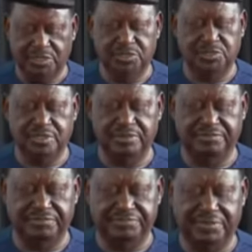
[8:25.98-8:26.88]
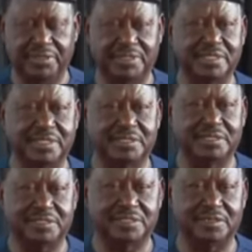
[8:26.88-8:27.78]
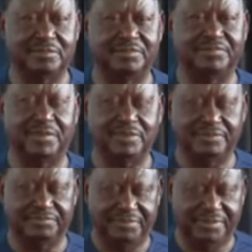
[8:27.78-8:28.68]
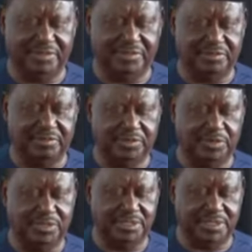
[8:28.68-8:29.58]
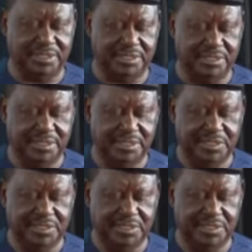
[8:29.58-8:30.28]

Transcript: Those were the founding, some of the founding fathers of our continent